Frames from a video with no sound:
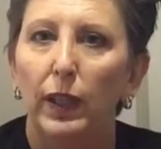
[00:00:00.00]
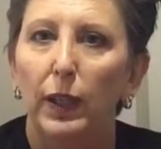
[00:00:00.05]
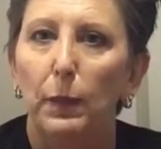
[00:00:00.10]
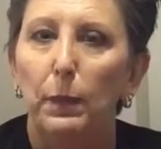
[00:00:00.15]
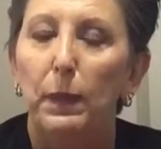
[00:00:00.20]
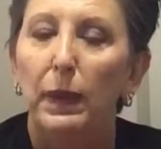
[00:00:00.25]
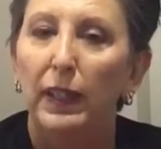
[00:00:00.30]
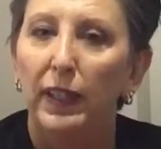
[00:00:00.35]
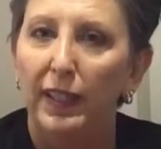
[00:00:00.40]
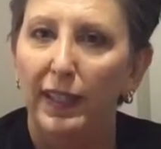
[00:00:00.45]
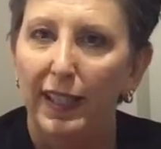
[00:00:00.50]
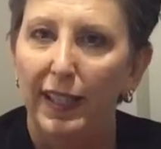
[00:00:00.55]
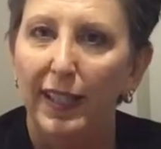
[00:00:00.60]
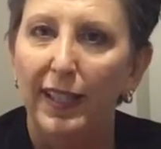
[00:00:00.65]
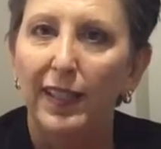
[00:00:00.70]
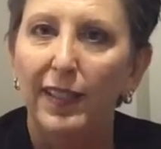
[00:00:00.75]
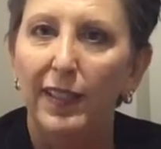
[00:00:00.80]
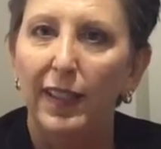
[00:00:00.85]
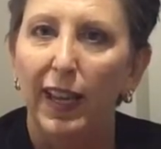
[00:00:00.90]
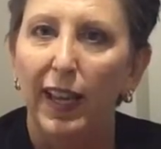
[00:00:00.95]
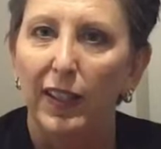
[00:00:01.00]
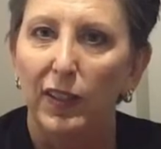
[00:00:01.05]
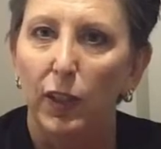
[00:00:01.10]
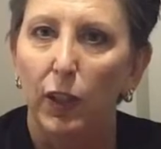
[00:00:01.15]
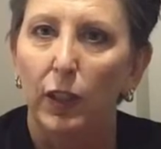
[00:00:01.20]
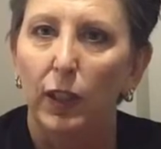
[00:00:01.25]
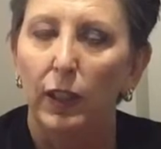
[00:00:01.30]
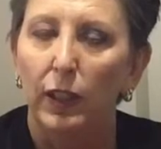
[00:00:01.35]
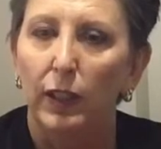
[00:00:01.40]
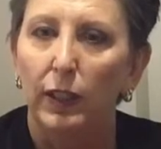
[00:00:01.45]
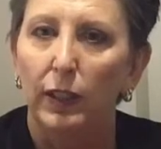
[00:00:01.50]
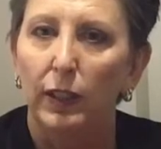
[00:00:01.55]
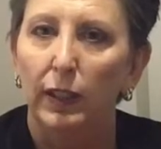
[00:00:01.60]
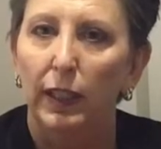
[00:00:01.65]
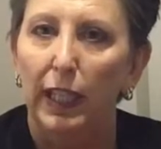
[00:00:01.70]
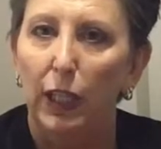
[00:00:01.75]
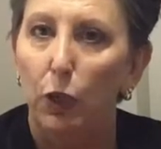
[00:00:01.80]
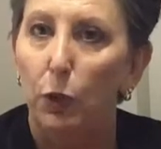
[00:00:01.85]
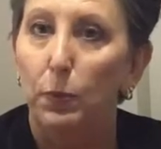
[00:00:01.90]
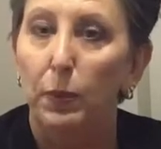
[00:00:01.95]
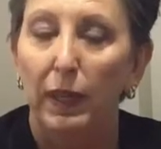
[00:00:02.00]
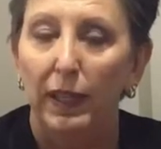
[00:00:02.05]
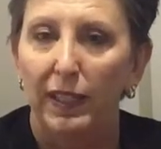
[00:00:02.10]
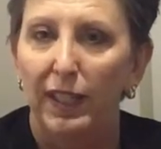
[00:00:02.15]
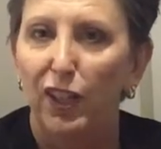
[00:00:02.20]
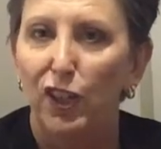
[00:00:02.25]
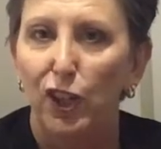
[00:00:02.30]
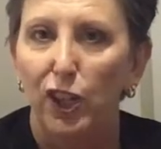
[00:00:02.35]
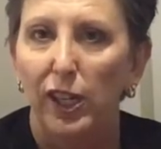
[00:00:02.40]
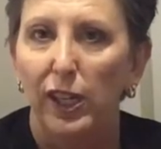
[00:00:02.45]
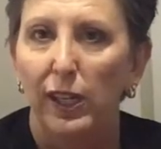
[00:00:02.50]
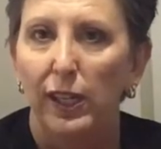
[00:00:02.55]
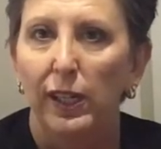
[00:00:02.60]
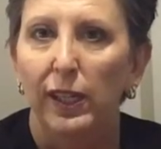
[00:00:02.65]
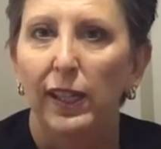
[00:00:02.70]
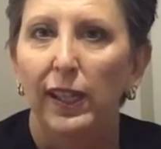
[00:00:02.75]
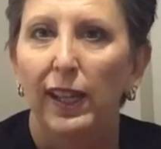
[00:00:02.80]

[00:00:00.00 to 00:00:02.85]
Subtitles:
abilities as a legal practitioner.